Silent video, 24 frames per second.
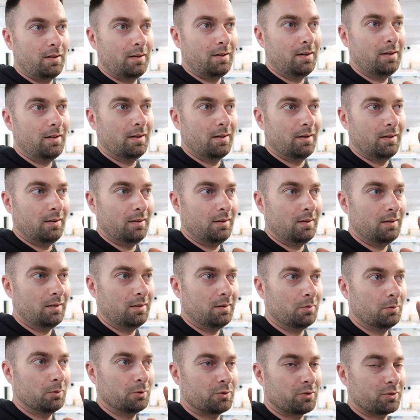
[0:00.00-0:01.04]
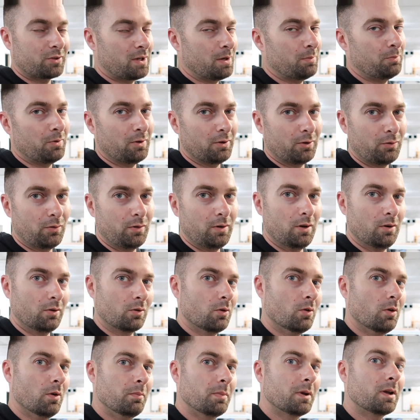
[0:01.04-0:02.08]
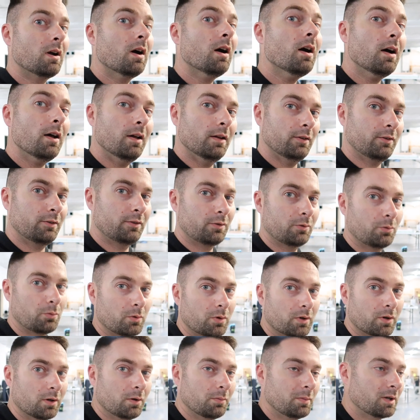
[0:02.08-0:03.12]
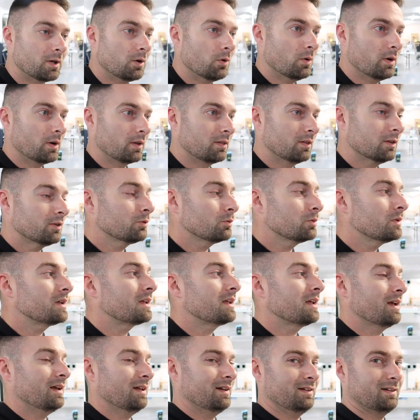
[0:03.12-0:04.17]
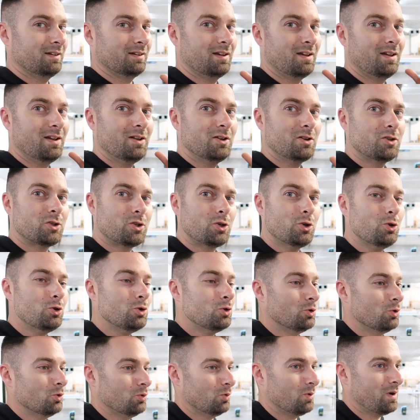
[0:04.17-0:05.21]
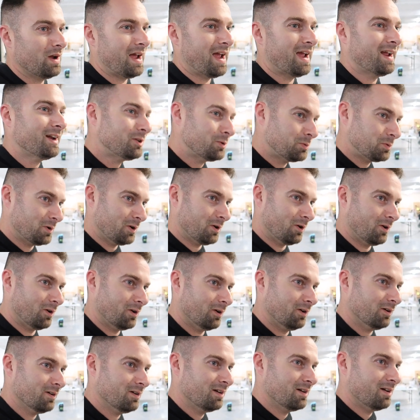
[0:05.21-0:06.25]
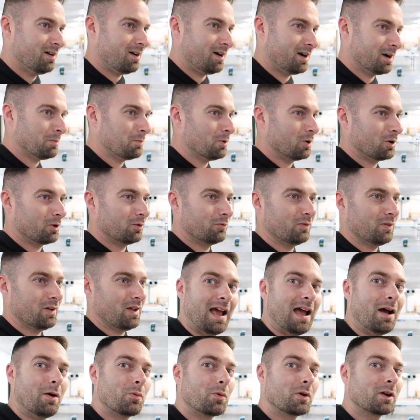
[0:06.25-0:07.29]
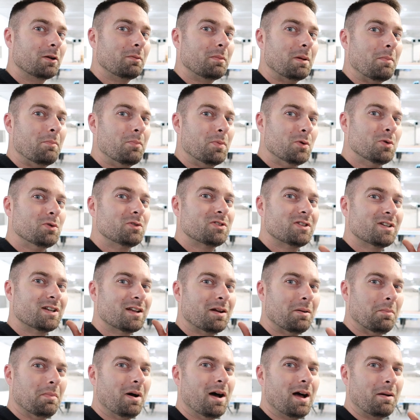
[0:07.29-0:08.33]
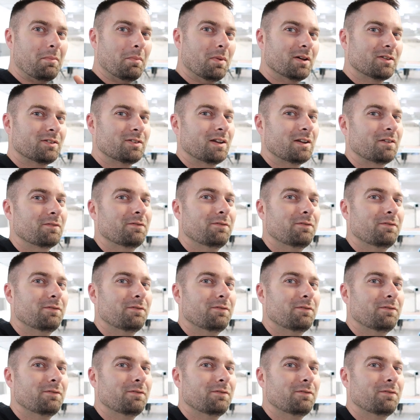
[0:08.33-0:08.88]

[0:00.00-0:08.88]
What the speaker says: And then we'll just keep this video going because we're gonna be going this weekend to HPR Automotive, and we're gonna be boosting my Mustang